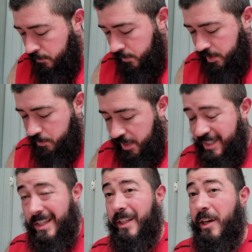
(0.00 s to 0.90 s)
That's
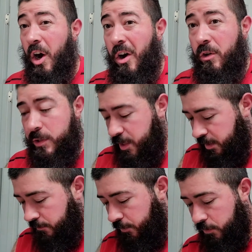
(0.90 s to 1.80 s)
basically all
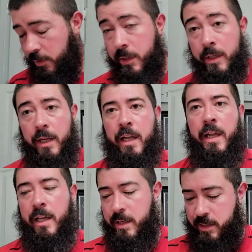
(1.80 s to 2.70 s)
skin food,
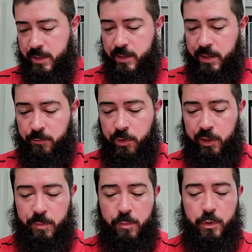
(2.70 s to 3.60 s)
and uh, it
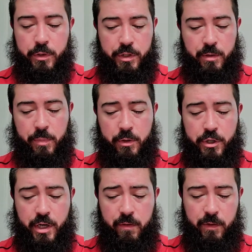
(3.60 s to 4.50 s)
really boosts the
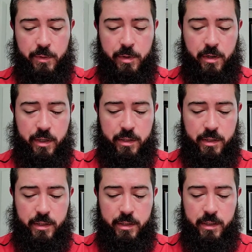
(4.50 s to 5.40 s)
post-shave experience.
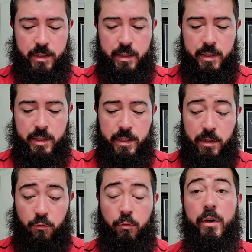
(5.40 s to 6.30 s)

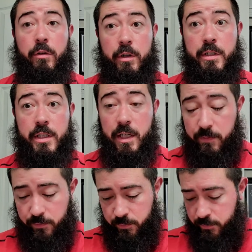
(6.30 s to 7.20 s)
Real good stuff.